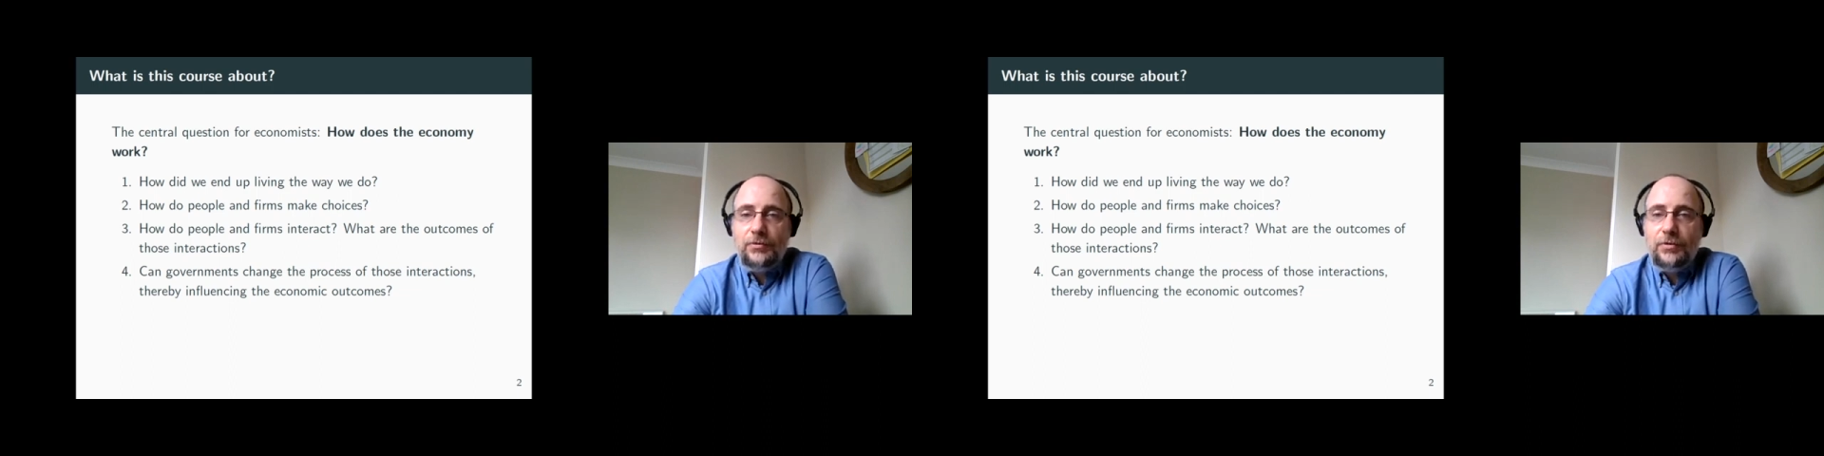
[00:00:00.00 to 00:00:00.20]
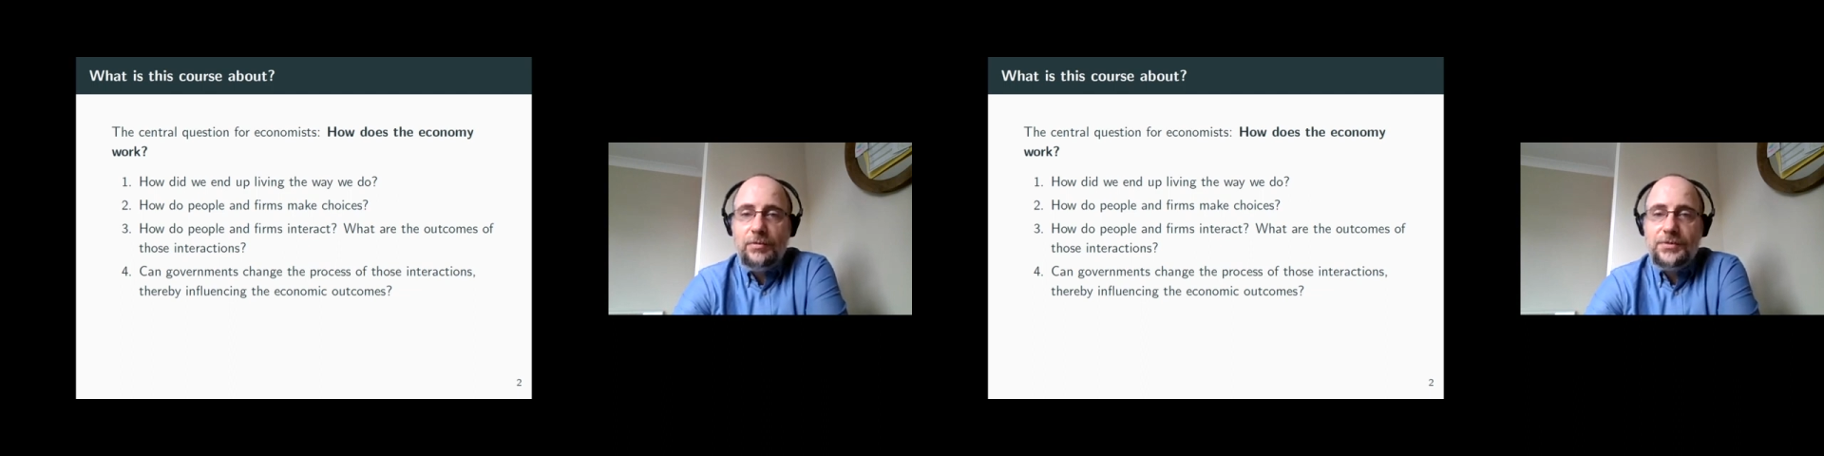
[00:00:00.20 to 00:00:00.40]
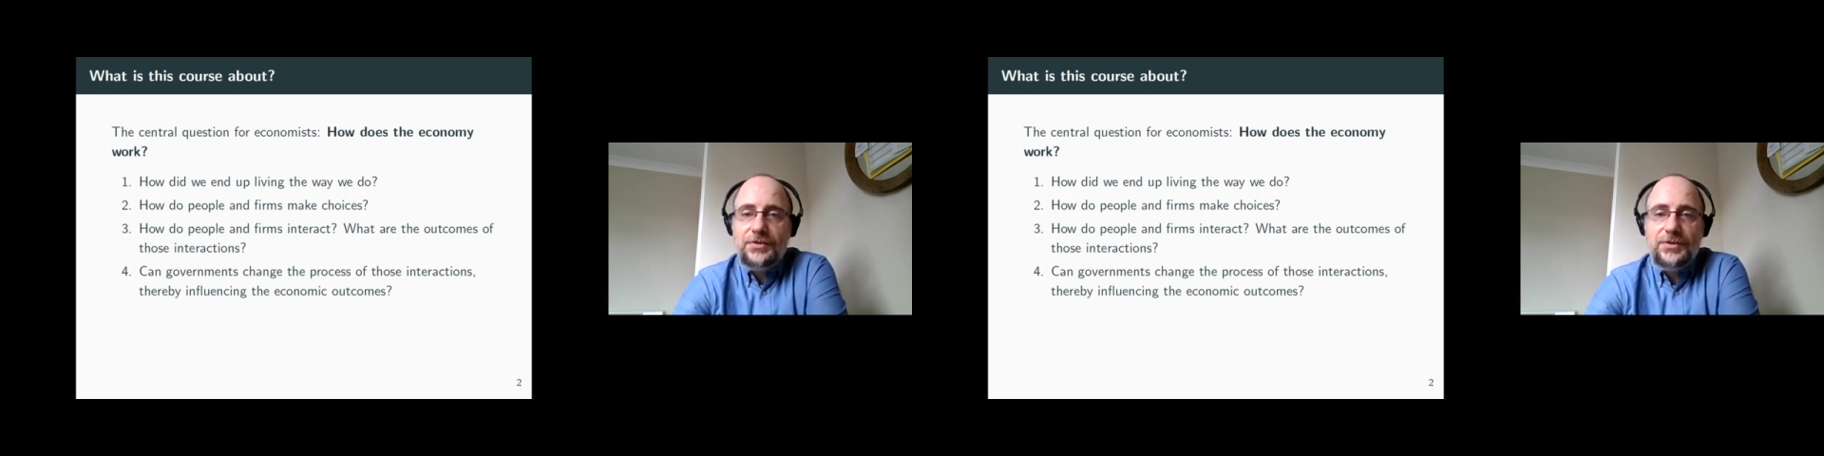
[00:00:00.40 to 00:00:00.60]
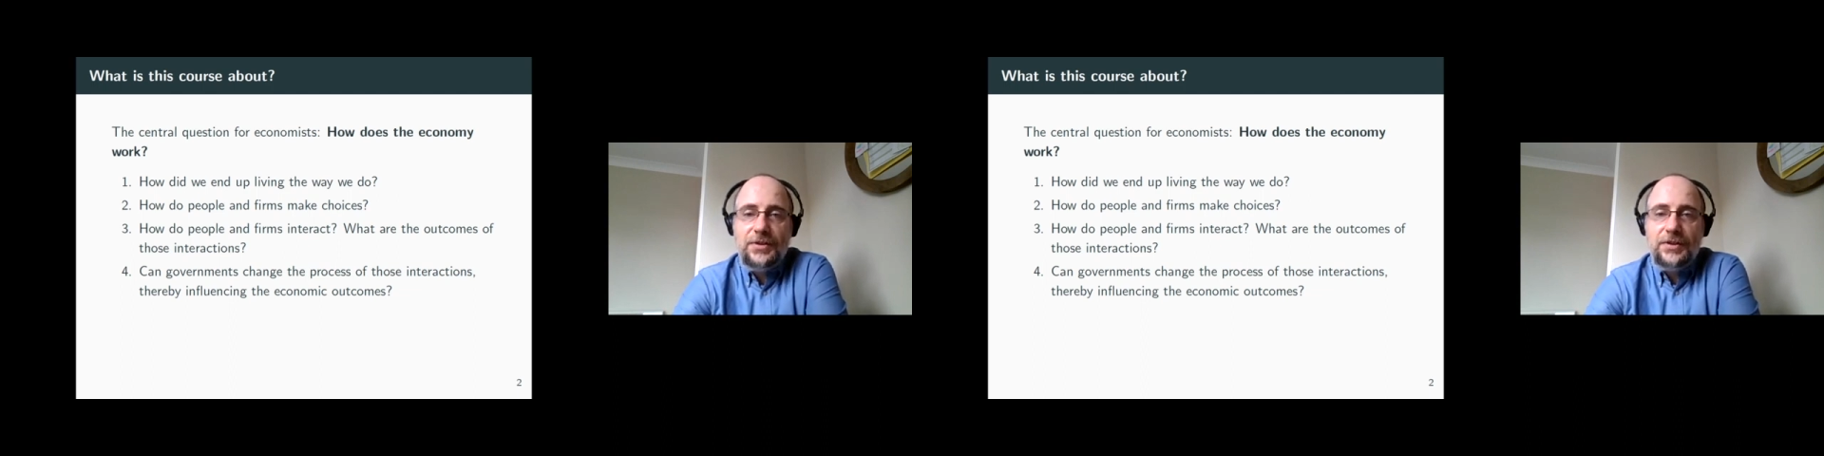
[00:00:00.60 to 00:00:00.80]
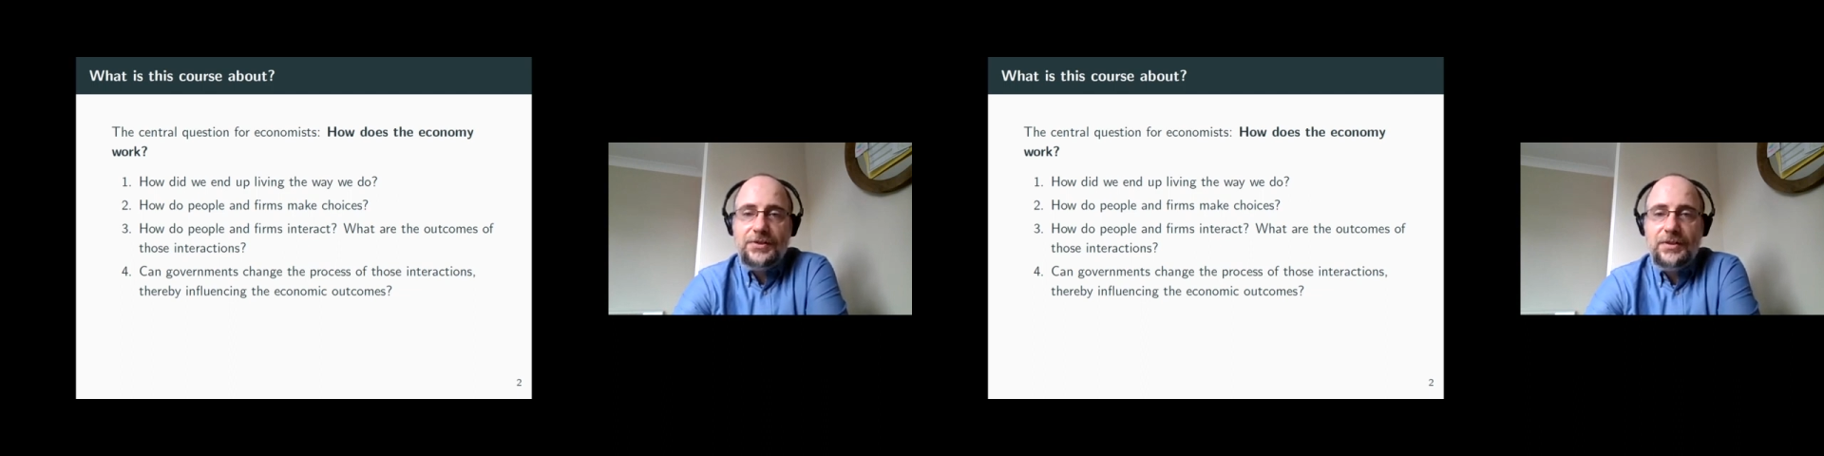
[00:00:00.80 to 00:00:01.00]
for firms and
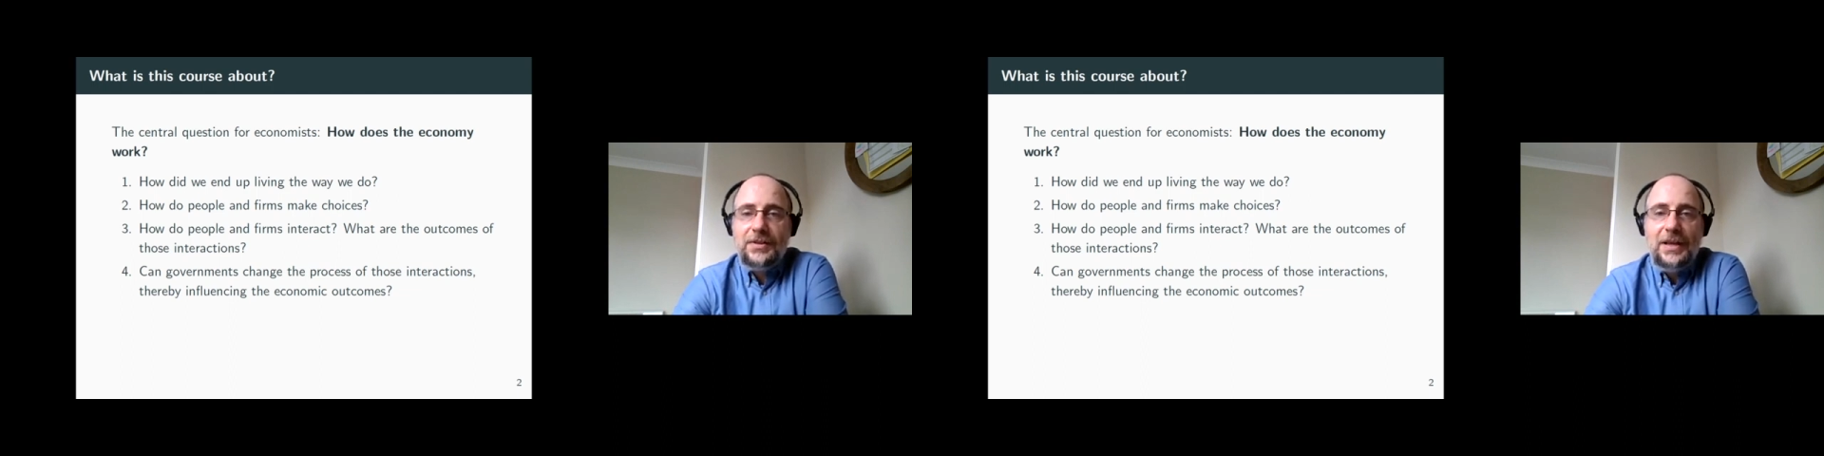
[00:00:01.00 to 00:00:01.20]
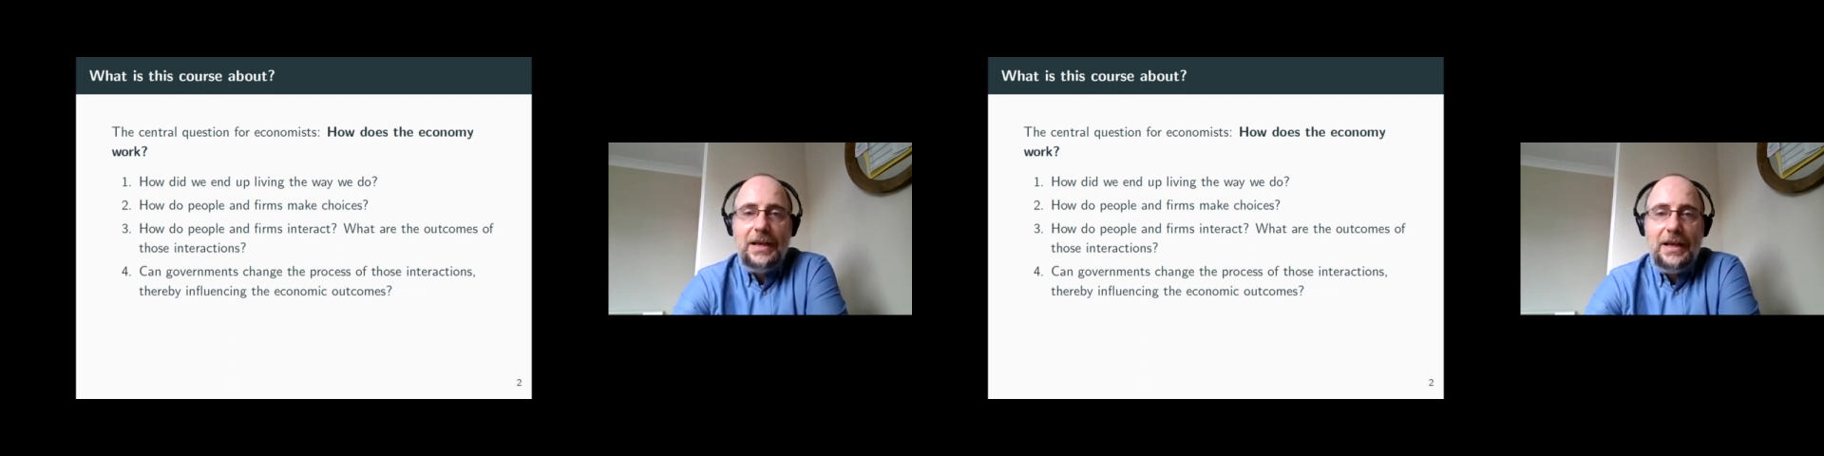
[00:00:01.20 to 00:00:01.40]
citizens